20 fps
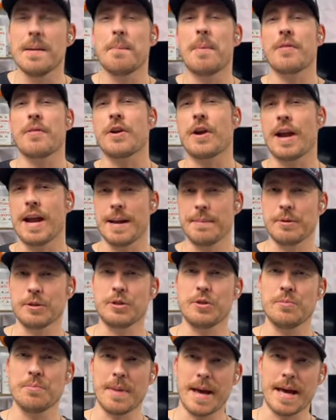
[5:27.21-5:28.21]
but they're able
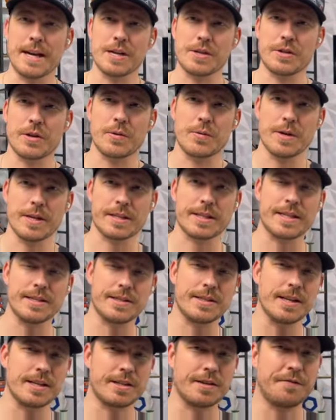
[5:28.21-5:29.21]
to manage their risk in
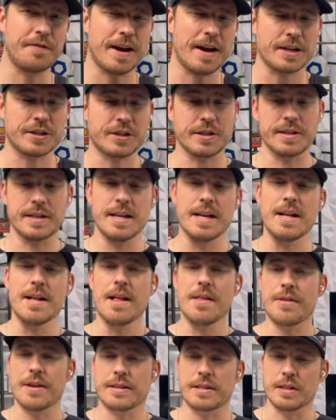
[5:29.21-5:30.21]
such a fashion
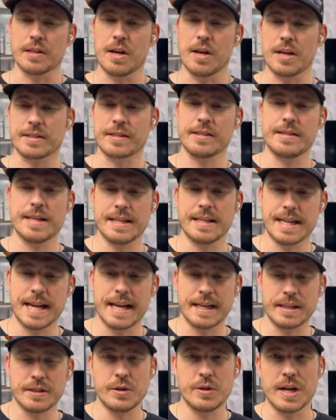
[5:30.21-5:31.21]
that the losses they
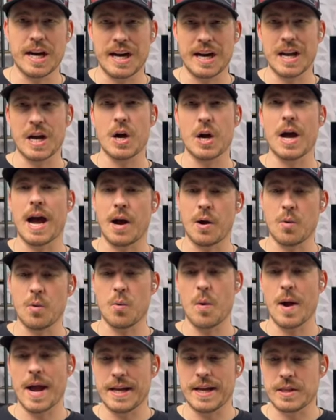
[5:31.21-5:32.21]
take do not
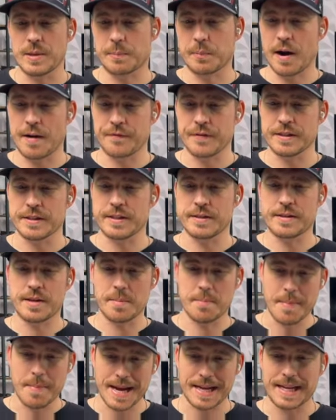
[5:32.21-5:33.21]
outweigh the profits that they're
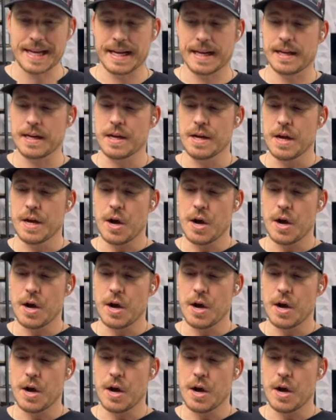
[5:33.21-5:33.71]
making